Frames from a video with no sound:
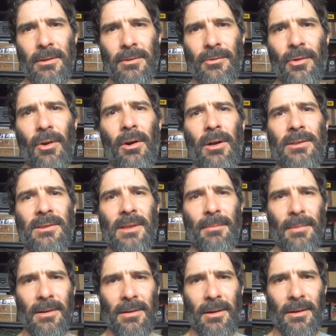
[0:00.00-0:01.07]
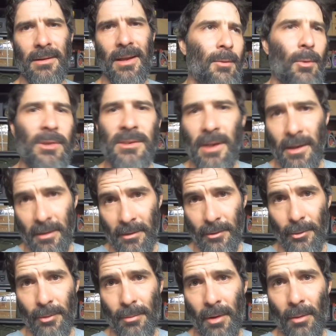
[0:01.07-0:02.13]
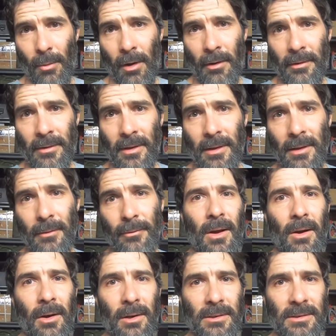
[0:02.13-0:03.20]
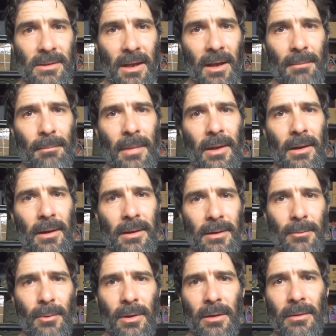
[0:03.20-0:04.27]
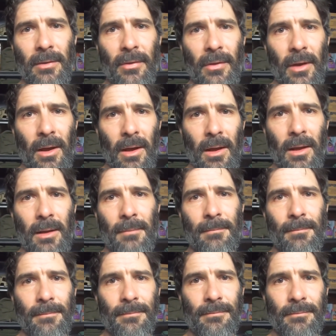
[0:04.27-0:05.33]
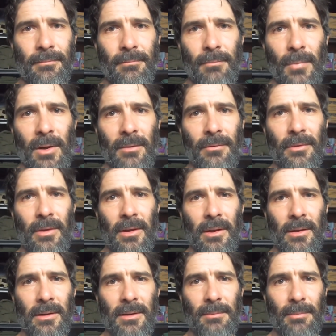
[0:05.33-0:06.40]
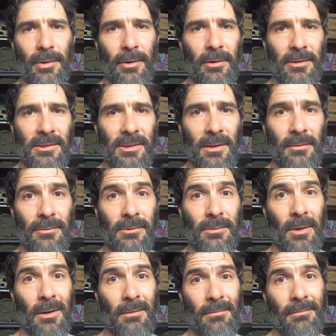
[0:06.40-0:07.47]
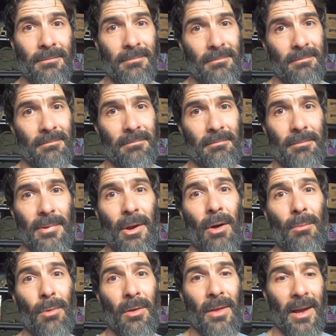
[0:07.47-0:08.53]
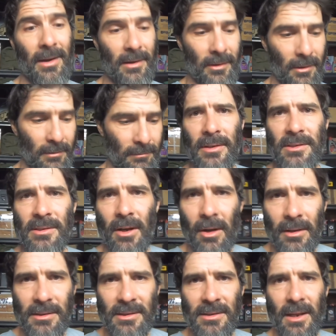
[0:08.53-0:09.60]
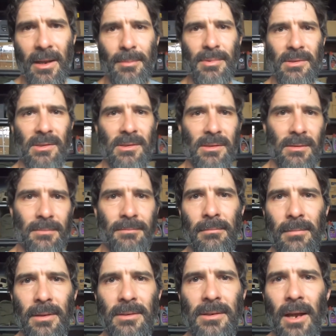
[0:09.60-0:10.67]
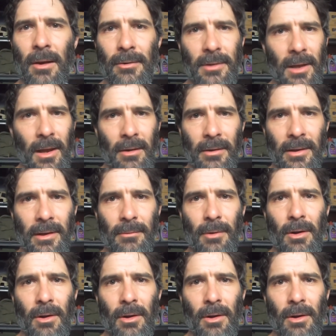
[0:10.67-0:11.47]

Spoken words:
try something like that. What's that going to do with my warranty if I start meddling with the computer itself as well, beyond what they can do? The side steps, been told to go and kick